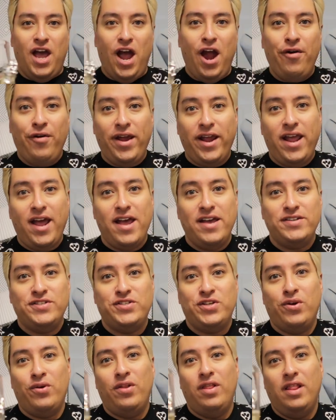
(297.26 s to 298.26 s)
All right, guys,
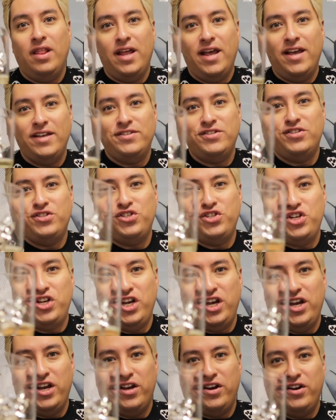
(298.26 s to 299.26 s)
so let's
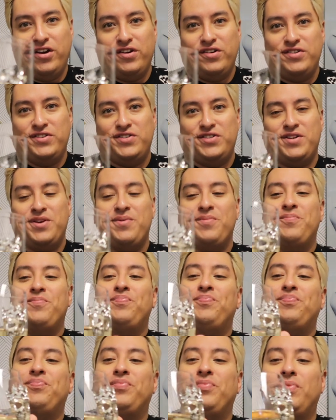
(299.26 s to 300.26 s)
cheers.
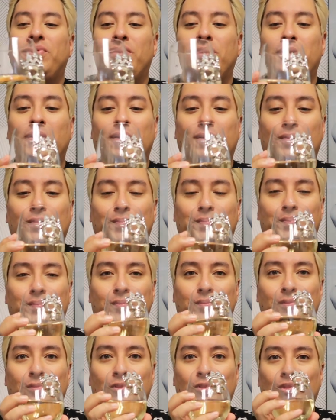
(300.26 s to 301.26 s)

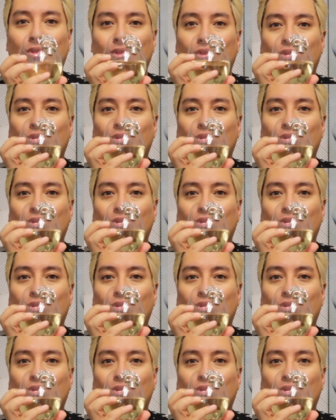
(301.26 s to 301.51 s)
Mm.